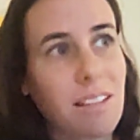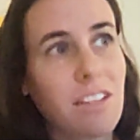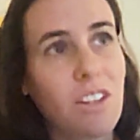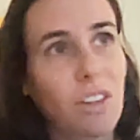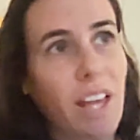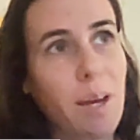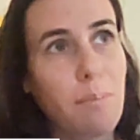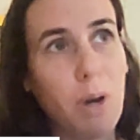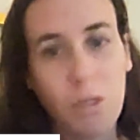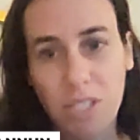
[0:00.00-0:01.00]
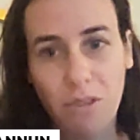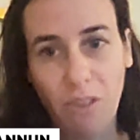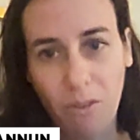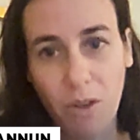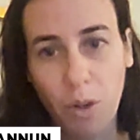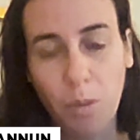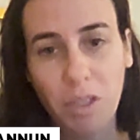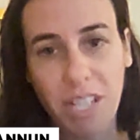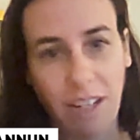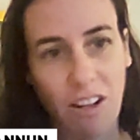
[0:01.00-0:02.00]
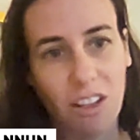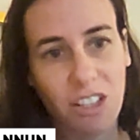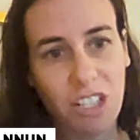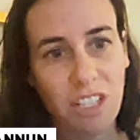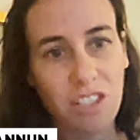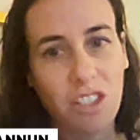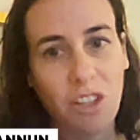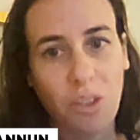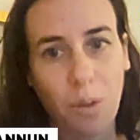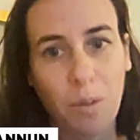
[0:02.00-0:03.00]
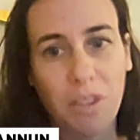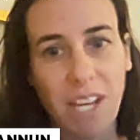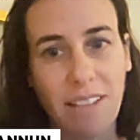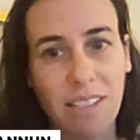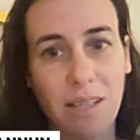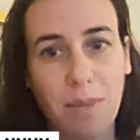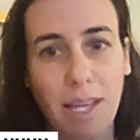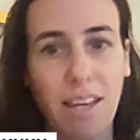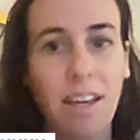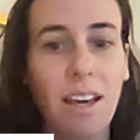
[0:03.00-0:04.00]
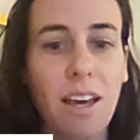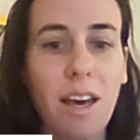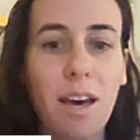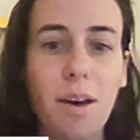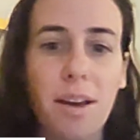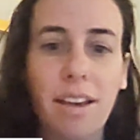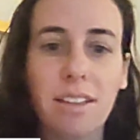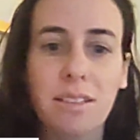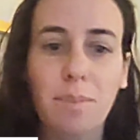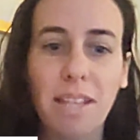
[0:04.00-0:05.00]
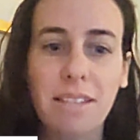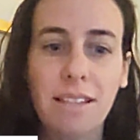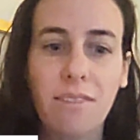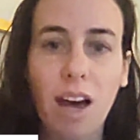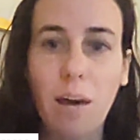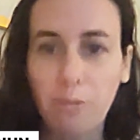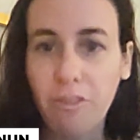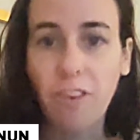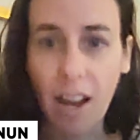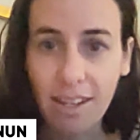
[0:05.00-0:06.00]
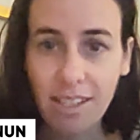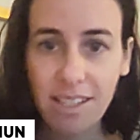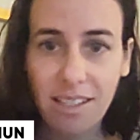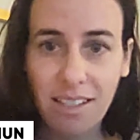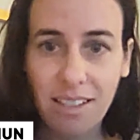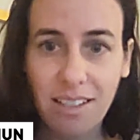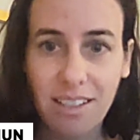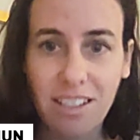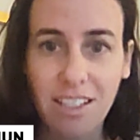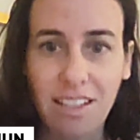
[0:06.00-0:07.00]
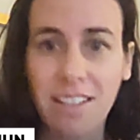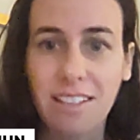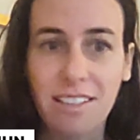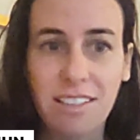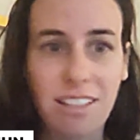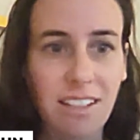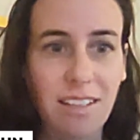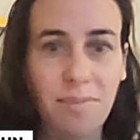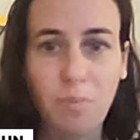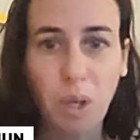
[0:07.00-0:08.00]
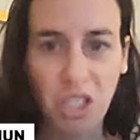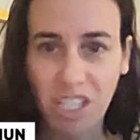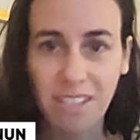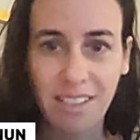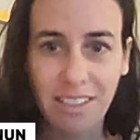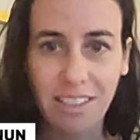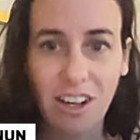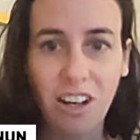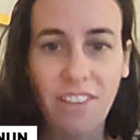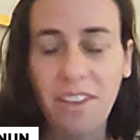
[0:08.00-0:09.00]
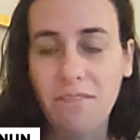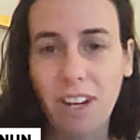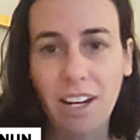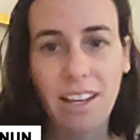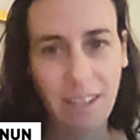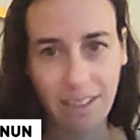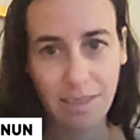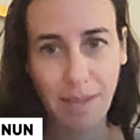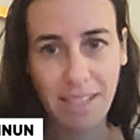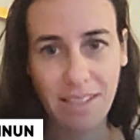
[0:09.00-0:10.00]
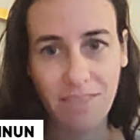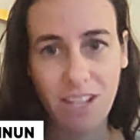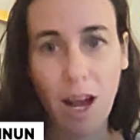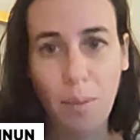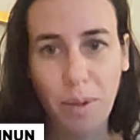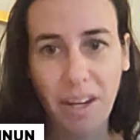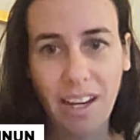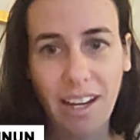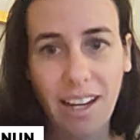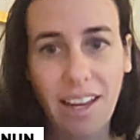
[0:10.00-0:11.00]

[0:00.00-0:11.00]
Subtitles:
like most renewable technologies, geothermal tends to be expensive upfront to purchase and install, and then very inexpensive to operate.